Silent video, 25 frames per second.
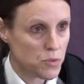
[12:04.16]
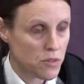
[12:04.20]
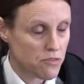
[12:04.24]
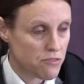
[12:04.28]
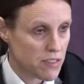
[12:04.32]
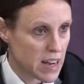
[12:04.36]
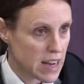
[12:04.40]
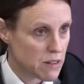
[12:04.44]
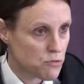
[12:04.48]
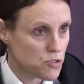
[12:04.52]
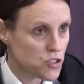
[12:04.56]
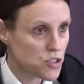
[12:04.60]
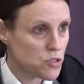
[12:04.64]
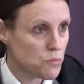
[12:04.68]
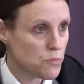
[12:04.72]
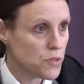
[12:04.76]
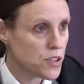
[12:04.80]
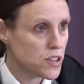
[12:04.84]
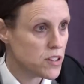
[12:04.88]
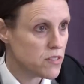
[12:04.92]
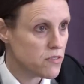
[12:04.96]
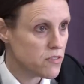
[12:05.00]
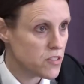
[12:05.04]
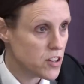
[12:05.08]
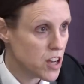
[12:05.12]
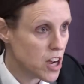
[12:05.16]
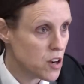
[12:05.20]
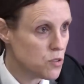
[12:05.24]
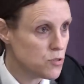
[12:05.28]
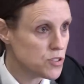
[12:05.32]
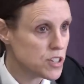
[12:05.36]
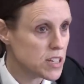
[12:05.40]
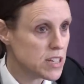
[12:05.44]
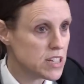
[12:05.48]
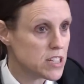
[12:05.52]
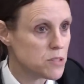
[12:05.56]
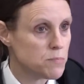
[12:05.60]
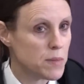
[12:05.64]
we found something of
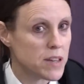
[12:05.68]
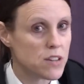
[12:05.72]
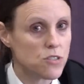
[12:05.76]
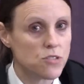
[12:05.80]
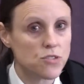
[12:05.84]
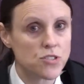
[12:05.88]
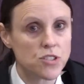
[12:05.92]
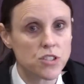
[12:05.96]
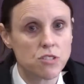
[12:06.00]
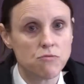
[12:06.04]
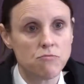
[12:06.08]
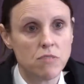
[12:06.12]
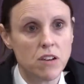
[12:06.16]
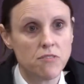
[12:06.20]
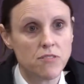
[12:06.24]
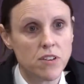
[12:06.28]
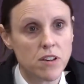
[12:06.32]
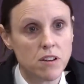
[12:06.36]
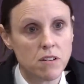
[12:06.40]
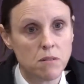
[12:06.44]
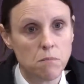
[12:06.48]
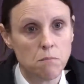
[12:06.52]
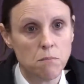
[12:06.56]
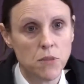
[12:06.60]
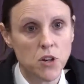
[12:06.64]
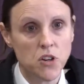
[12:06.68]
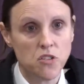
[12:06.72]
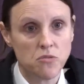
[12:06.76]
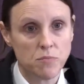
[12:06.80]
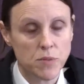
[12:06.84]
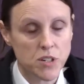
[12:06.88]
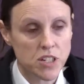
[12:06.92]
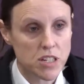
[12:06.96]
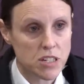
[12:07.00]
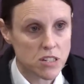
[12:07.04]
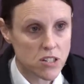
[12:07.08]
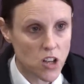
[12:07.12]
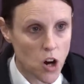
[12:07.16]
note, it's because the river
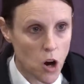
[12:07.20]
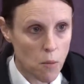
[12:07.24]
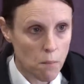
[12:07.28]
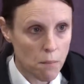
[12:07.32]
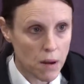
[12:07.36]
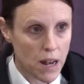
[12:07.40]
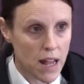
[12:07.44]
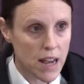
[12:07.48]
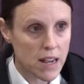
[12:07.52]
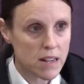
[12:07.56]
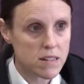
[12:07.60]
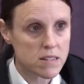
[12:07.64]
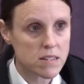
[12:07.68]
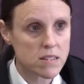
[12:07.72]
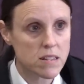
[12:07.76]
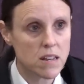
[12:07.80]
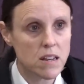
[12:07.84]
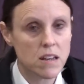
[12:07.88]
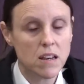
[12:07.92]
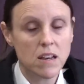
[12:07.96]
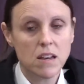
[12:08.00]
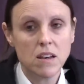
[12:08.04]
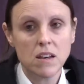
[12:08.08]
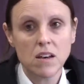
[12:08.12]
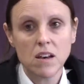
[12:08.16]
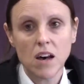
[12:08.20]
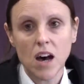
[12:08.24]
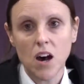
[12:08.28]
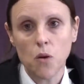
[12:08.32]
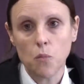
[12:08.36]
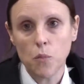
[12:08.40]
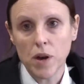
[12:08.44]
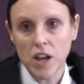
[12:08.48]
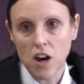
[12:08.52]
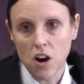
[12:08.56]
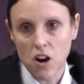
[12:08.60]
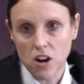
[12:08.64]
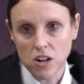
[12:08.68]
movement is complex
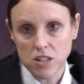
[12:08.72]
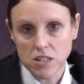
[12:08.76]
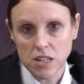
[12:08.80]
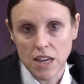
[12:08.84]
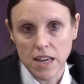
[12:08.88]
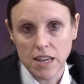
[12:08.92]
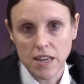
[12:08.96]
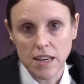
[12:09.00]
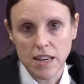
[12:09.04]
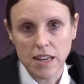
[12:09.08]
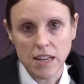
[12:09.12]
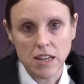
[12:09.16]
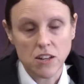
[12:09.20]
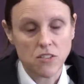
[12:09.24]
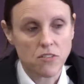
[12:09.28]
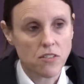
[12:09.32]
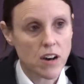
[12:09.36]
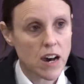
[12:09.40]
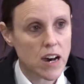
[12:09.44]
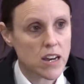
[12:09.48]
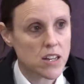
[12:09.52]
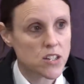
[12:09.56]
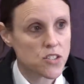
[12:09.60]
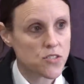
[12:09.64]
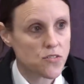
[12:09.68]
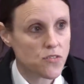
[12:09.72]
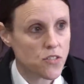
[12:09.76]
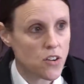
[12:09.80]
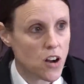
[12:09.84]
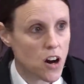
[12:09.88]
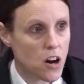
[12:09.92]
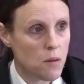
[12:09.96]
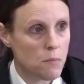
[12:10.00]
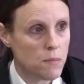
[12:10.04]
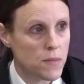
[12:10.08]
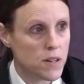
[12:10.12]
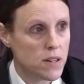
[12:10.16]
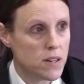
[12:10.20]
and we are taking advice
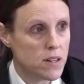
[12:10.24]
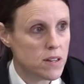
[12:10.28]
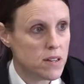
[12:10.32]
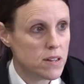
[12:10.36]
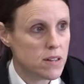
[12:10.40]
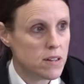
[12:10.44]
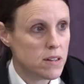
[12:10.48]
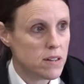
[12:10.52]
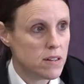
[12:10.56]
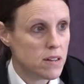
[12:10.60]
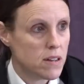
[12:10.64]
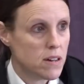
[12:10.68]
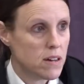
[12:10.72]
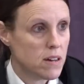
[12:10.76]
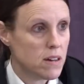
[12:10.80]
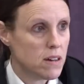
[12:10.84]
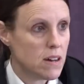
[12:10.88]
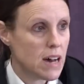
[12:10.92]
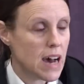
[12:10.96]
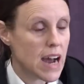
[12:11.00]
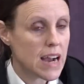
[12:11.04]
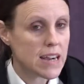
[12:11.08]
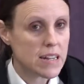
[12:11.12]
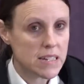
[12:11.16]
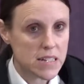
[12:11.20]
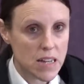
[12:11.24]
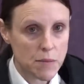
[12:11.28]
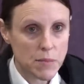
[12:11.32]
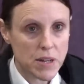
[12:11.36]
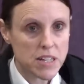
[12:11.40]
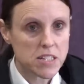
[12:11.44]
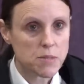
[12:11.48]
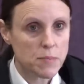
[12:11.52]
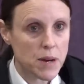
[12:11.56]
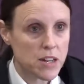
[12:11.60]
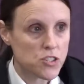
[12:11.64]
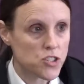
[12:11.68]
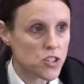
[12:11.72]
from
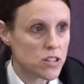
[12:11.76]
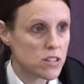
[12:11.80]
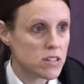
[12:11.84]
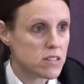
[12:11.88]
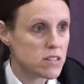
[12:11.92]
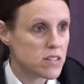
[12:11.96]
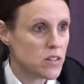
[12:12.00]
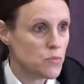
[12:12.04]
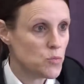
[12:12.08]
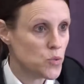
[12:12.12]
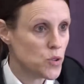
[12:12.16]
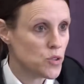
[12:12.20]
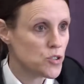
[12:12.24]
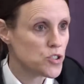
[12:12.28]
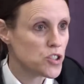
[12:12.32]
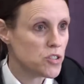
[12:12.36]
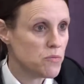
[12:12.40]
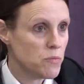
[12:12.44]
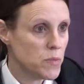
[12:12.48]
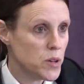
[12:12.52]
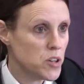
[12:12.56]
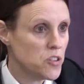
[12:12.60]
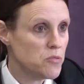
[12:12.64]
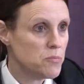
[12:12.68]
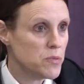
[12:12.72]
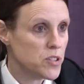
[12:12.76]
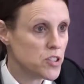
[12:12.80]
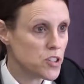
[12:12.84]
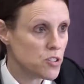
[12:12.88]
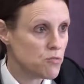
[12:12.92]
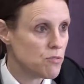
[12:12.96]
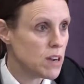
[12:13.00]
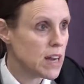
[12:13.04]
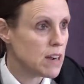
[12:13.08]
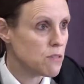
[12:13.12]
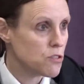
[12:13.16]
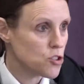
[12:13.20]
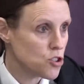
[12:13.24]
academic specialists in water movement
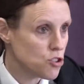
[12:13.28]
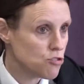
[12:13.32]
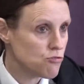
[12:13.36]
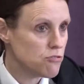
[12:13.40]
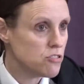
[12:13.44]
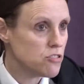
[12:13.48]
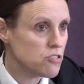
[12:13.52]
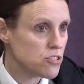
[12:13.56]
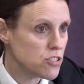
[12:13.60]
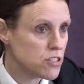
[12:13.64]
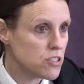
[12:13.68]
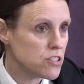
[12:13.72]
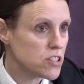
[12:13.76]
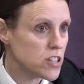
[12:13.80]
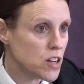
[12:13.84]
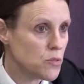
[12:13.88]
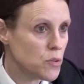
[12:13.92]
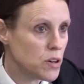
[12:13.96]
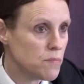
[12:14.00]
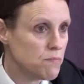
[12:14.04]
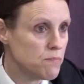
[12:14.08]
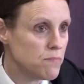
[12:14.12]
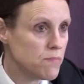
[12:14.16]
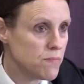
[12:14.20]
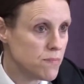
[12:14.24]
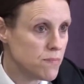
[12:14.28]
around currents and so on.